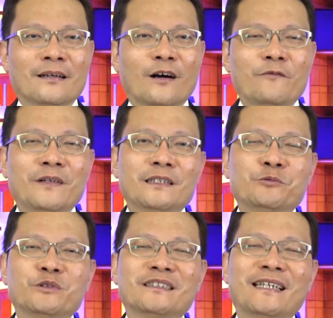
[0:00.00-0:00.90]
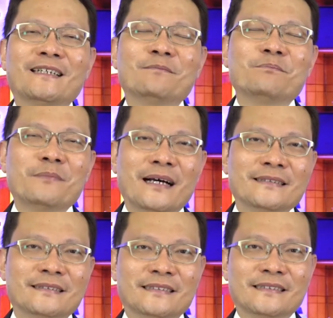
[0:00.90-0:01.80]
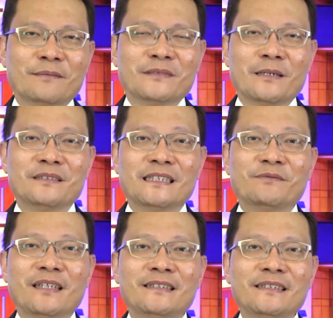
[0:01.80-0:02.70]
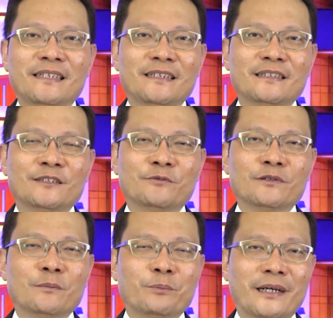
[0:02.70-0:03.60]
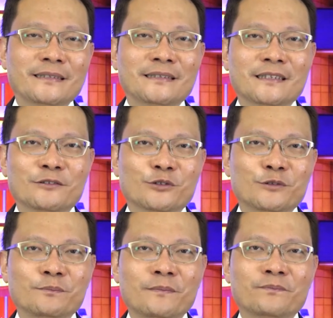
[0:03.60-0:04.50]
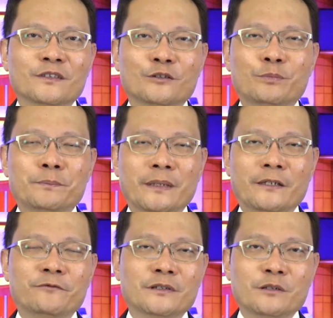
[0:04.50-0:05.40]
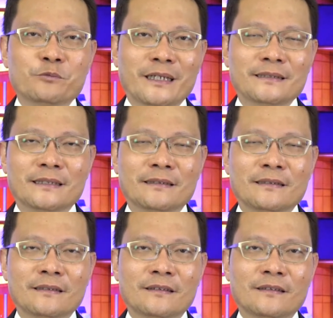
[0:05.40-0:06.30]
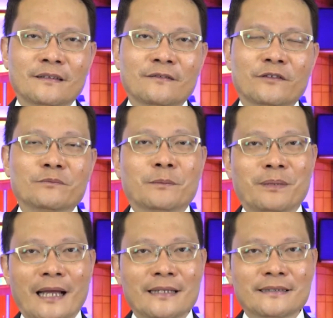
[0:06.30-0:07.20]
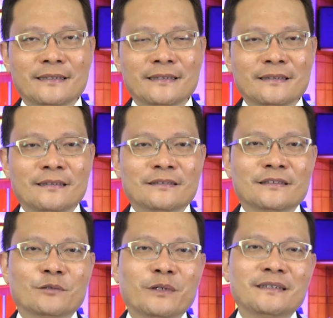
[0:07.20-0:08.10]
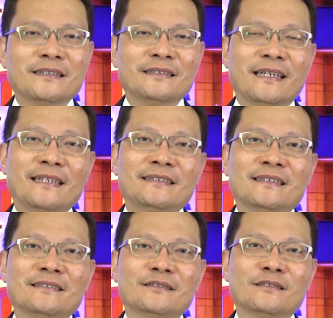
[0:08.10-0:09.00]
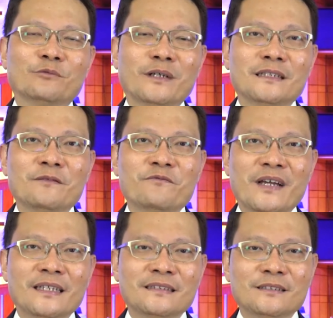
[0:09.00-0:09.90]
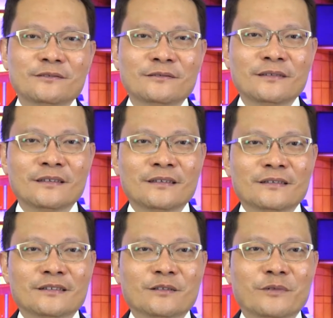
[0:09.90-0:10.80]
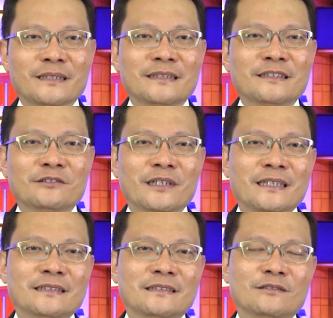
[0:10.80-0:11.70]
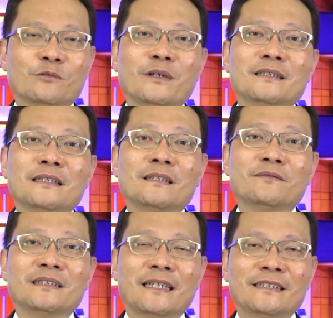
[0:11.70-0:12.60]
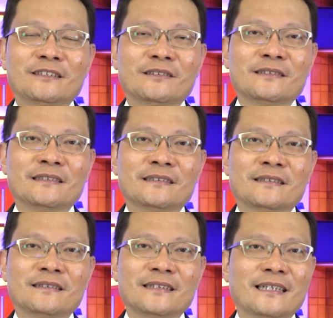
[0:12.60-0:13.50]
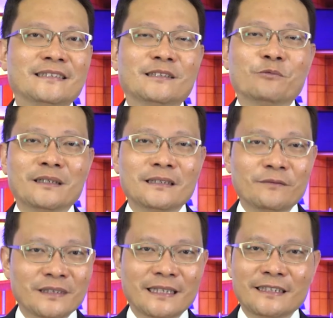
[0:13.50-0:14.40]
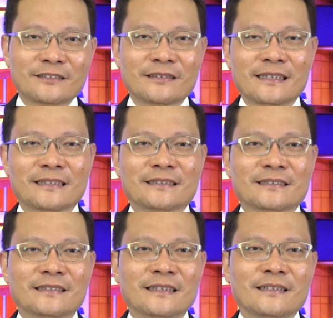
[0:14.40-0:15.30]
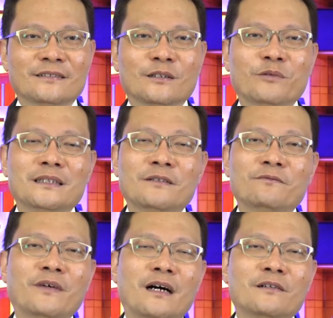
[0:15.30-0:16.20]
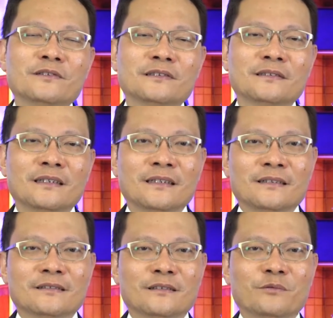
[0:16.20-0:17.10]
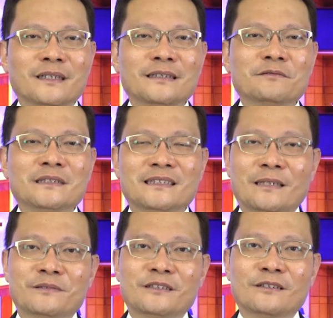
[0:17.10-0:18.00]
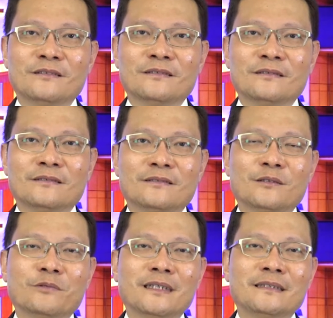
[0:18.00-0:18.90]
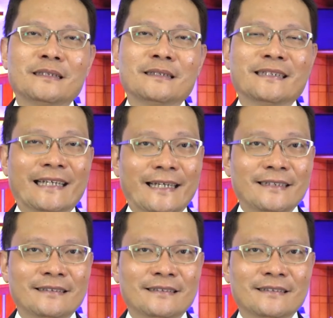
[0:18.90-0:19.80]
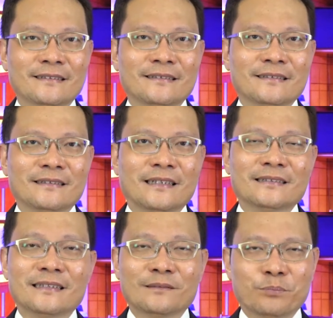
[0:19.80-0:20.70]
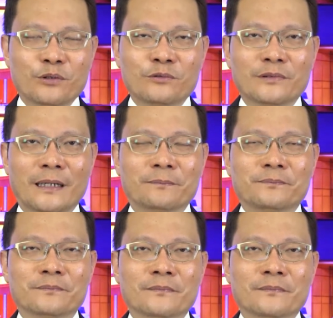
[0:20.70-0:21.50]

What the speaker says: Often it would take months, sometimes even years, for the bride and the groom to prepare for the wedding, from the planning, to the wedding date, to the wedding venue, to the wedding dress, to the wedding invitations, yes, the invitation list, to the wedding vows, to the wedding reception, to the wedding cake, and then the program.